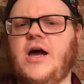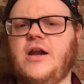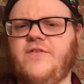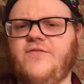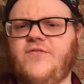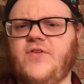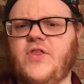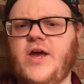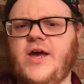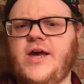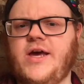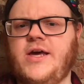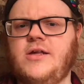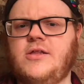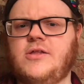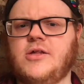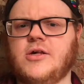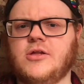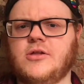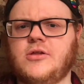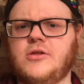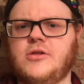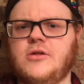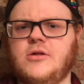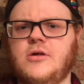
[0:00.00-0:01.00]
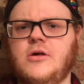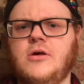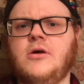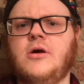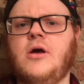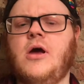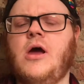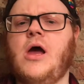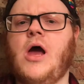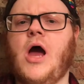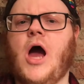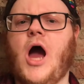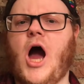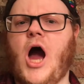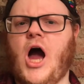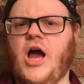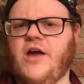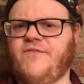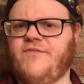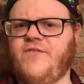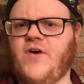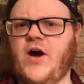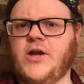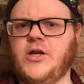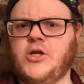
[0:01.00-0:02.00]
And for the haters, I
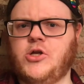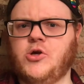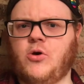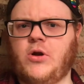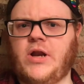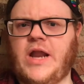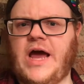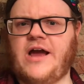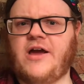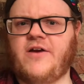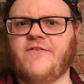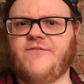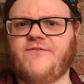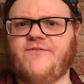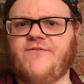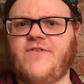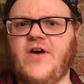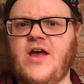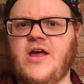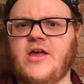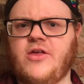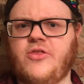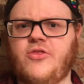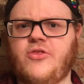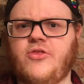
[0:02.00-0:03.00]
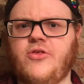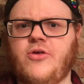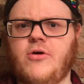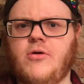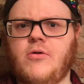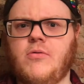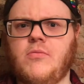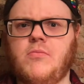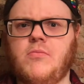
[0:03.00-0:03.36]
find your lack of faith